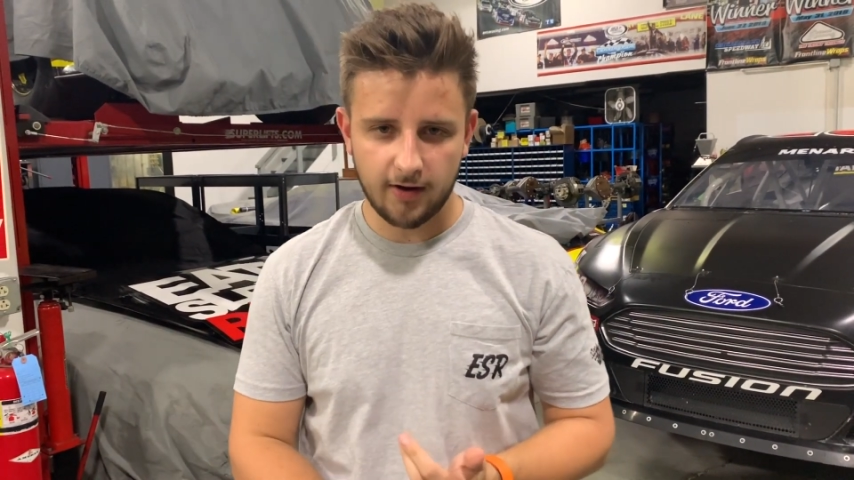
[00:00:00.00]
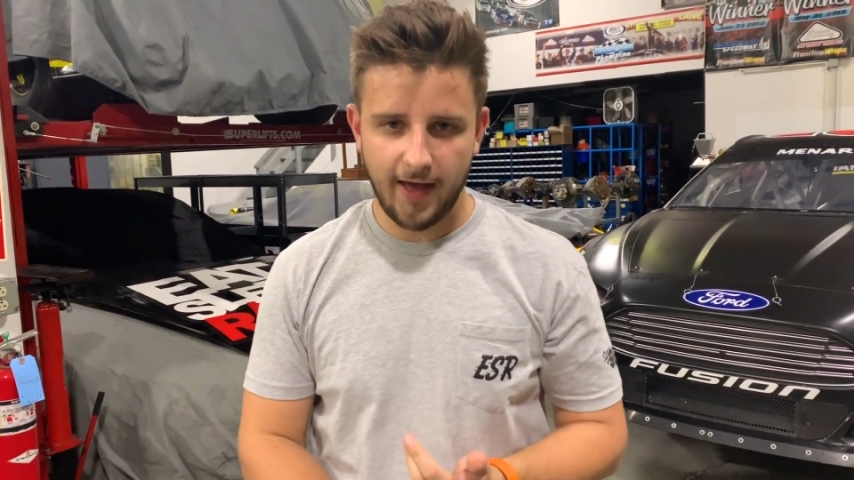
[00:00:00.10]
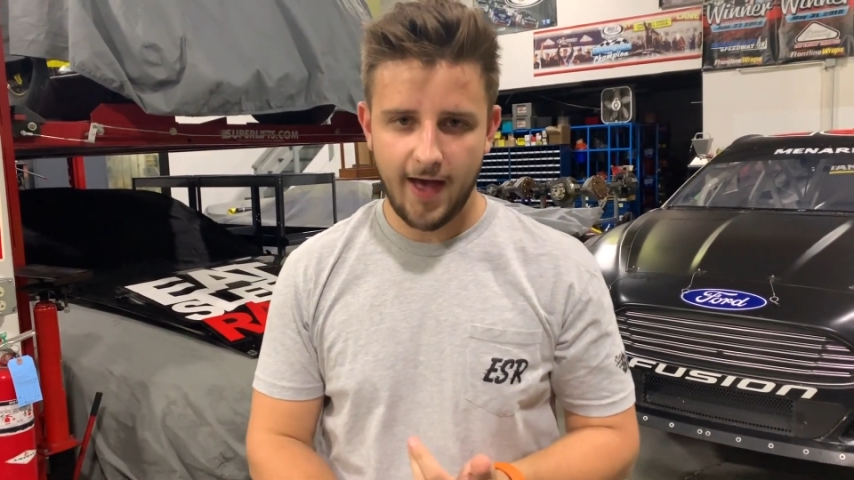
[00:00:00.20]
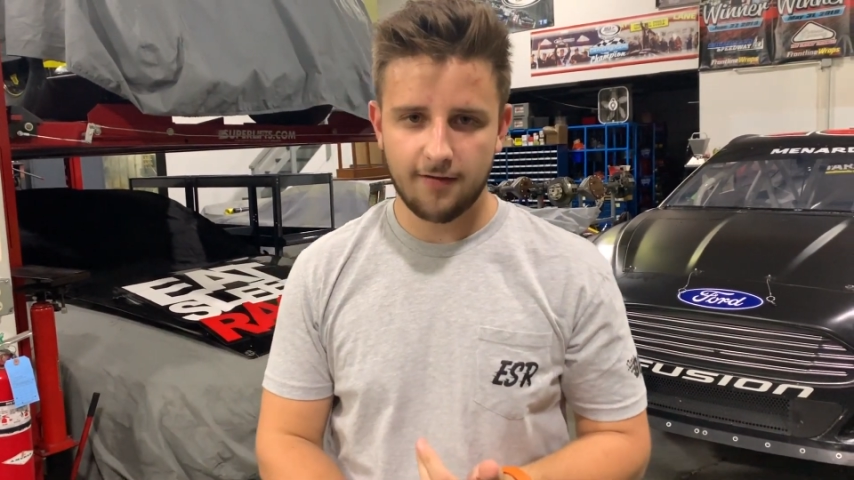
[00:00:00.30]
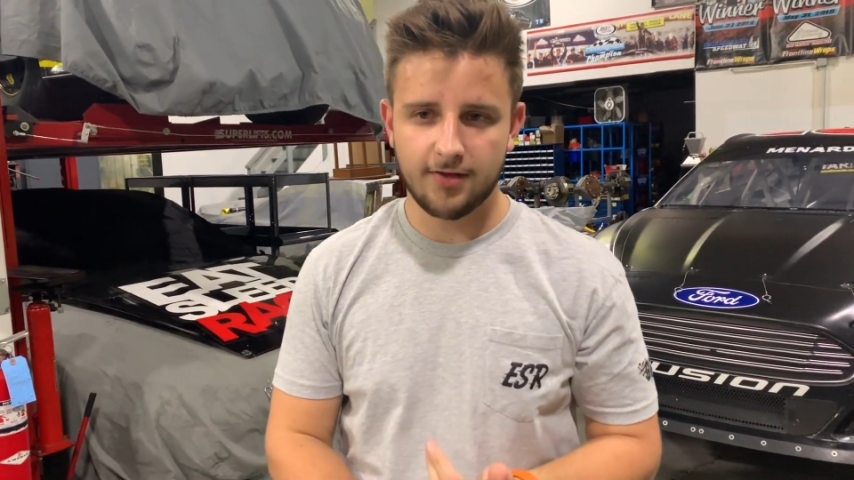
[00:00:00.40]

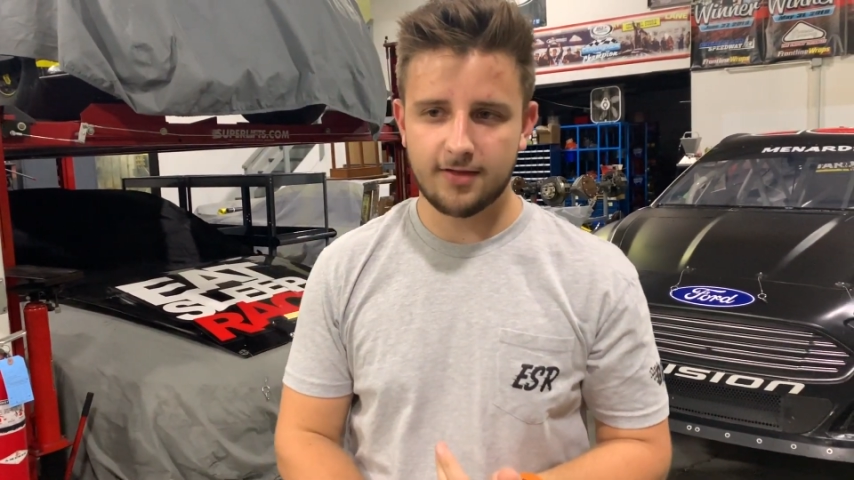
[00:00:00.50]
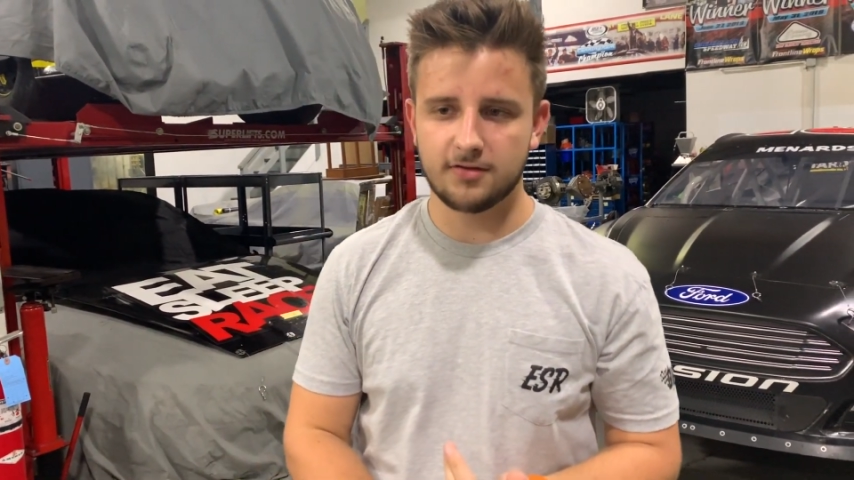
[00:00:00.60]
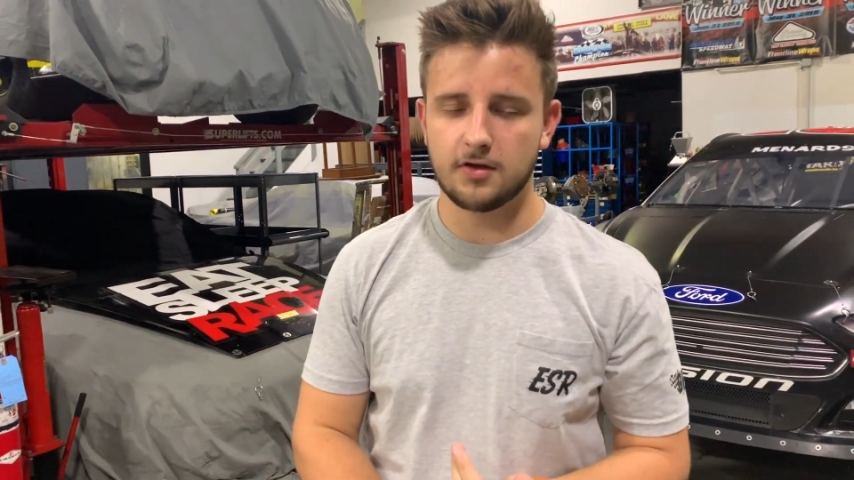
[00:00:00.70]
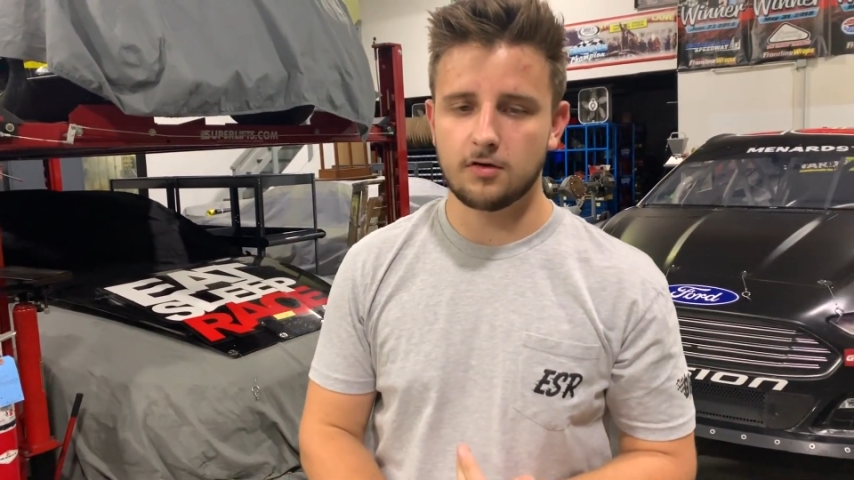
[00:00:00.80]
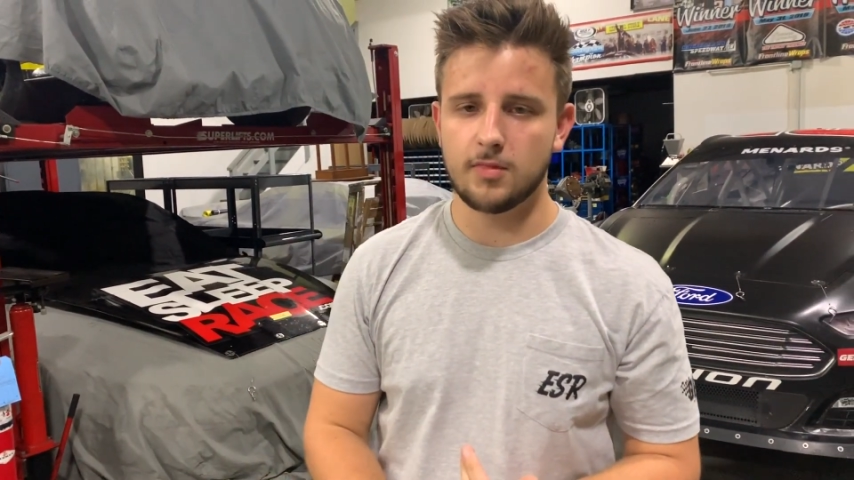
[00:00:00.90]
miles, that's
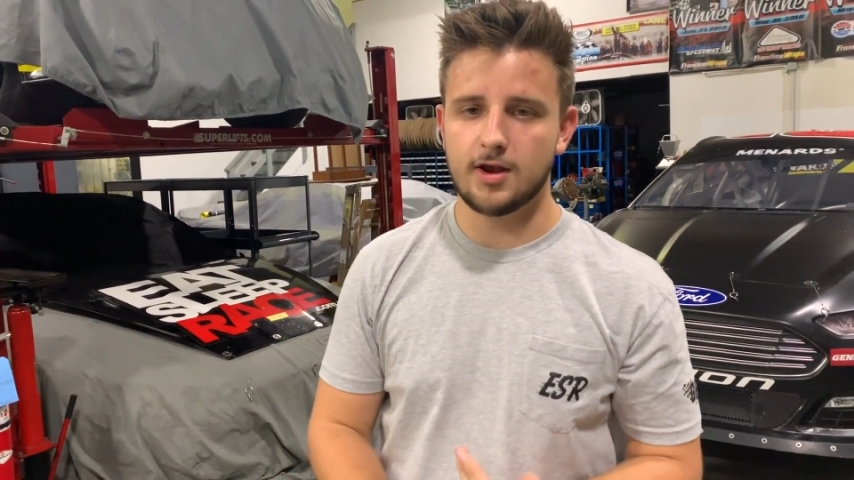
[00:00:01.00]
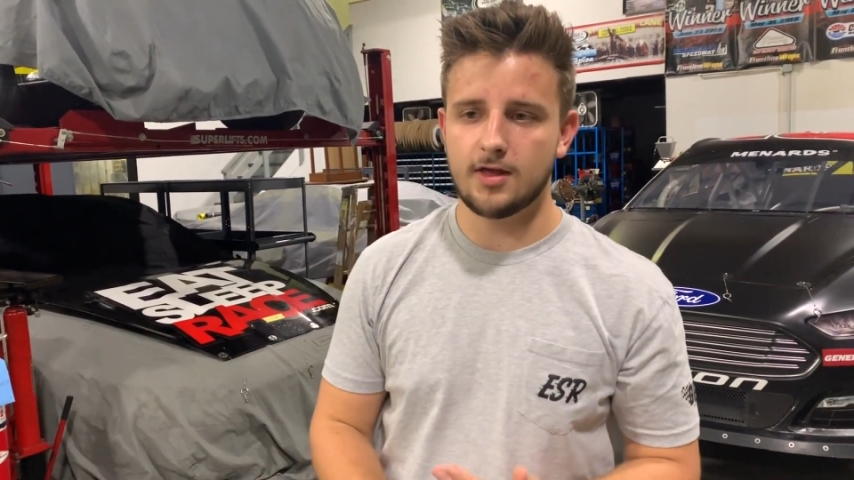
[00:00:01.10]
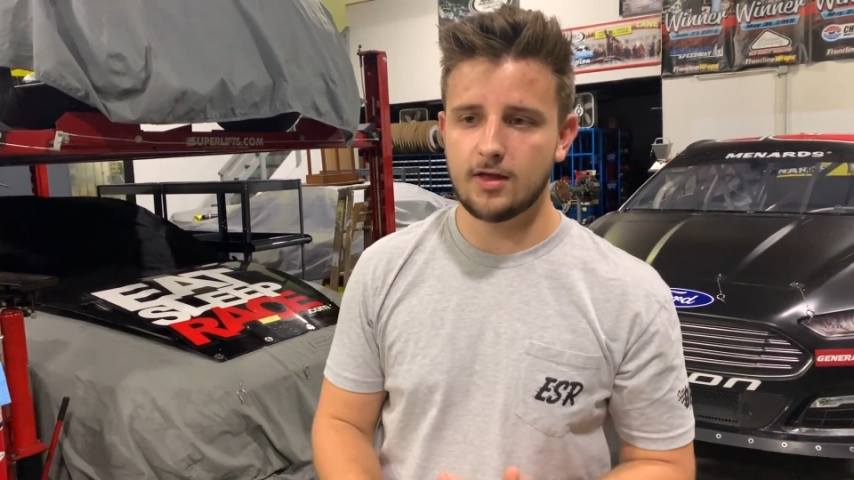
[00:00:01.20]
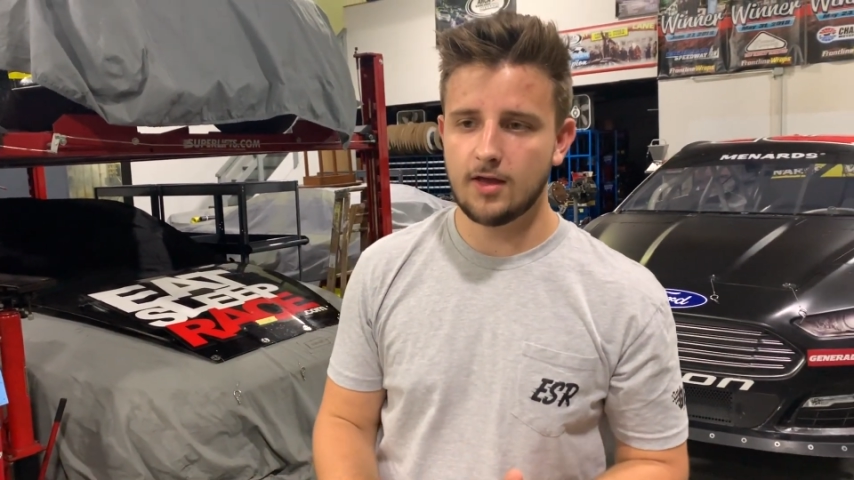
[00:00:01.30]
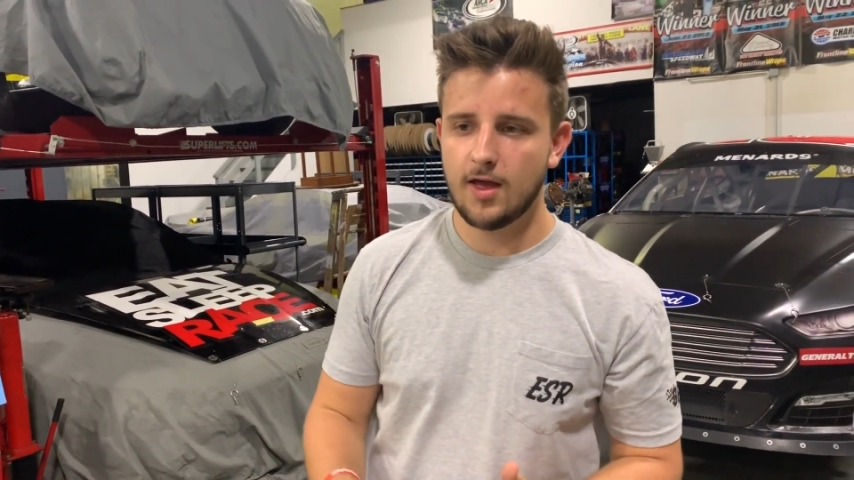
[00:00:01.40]
an
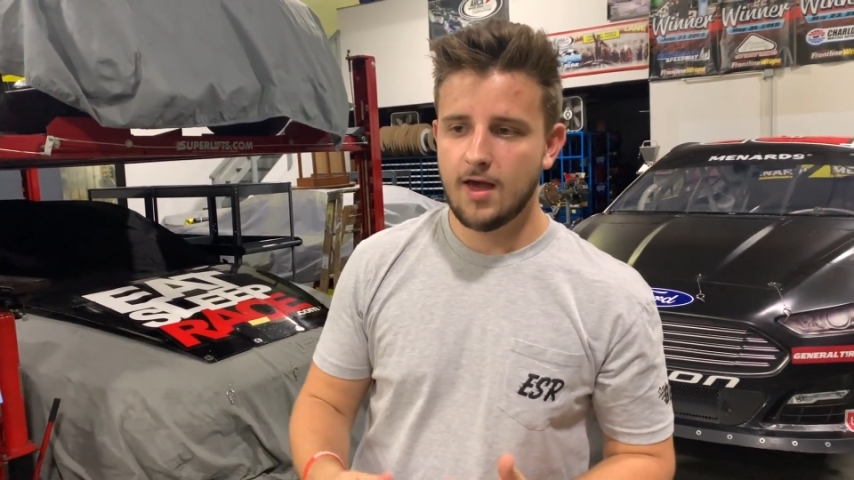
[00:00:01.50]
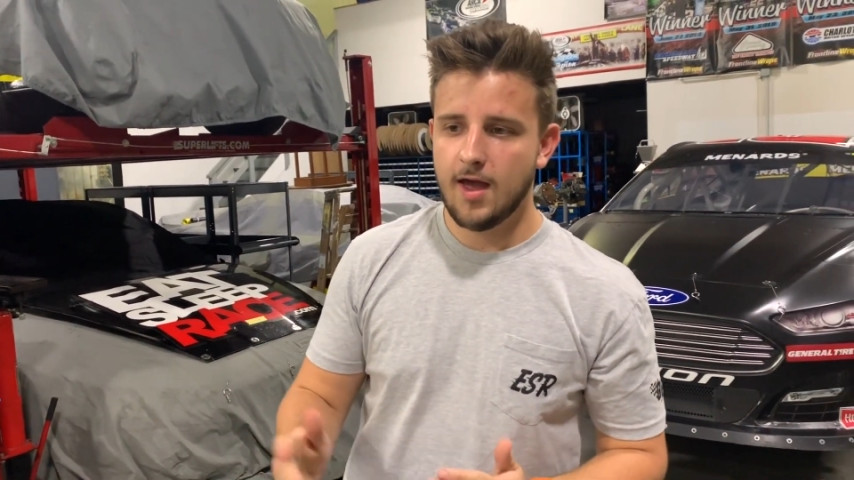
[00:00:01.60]
intermediate.